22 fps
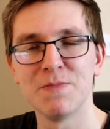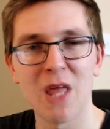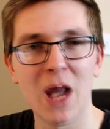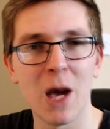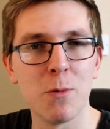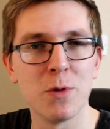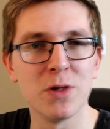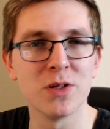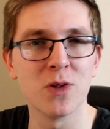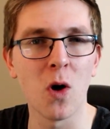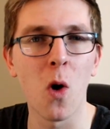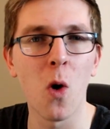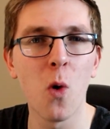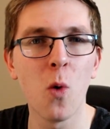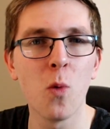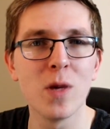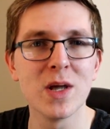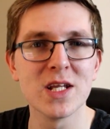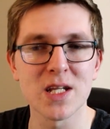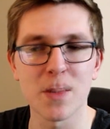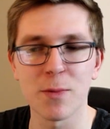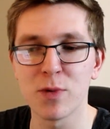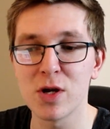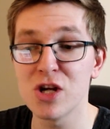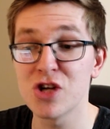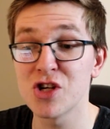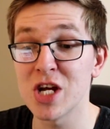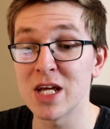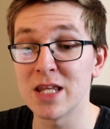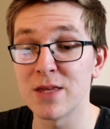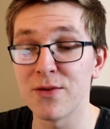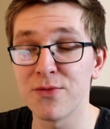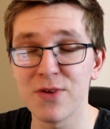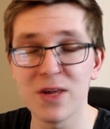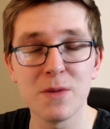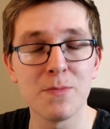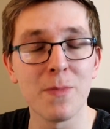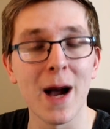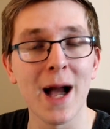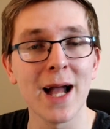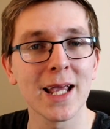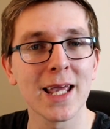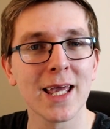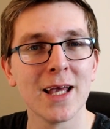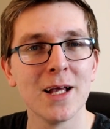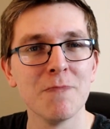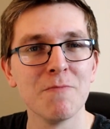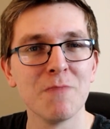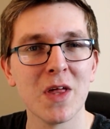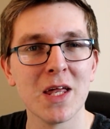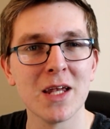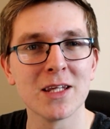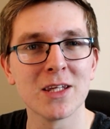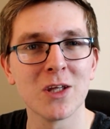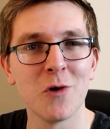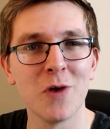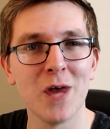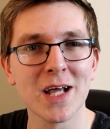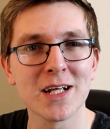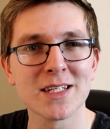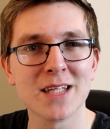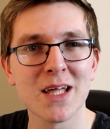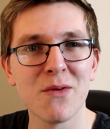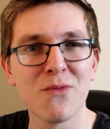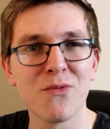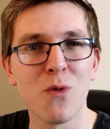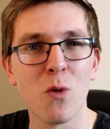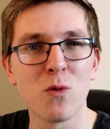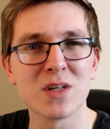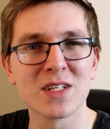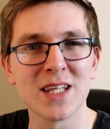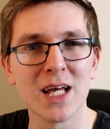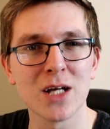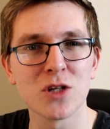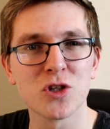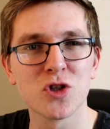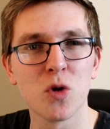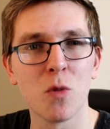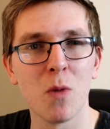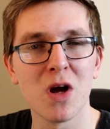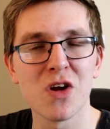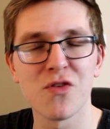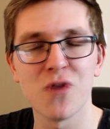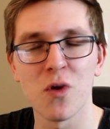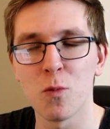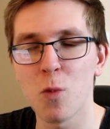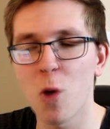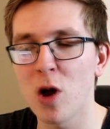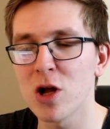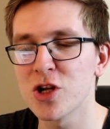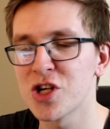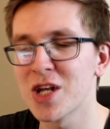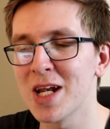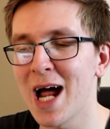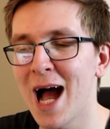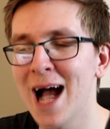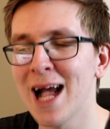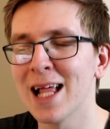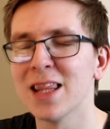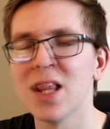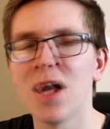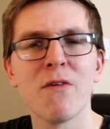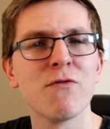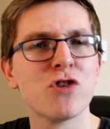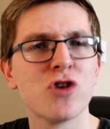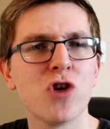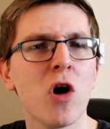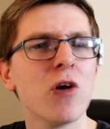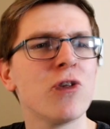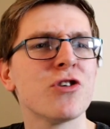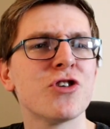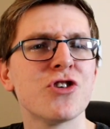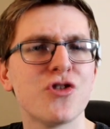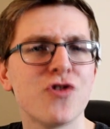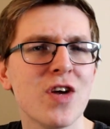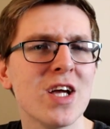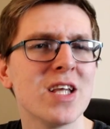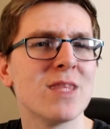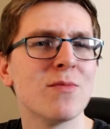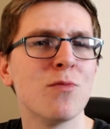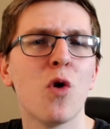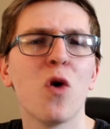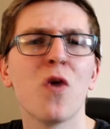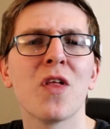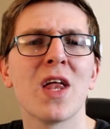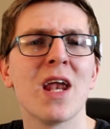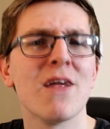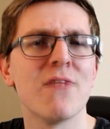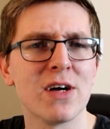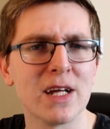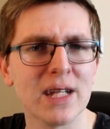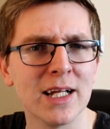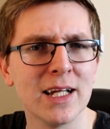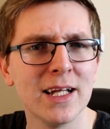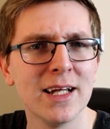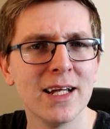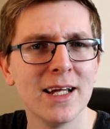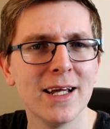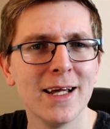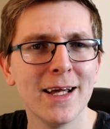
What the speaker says: I would always appreciate the feedback. And until next time, folks, thanks so much for watching. I love George Strait more than ever.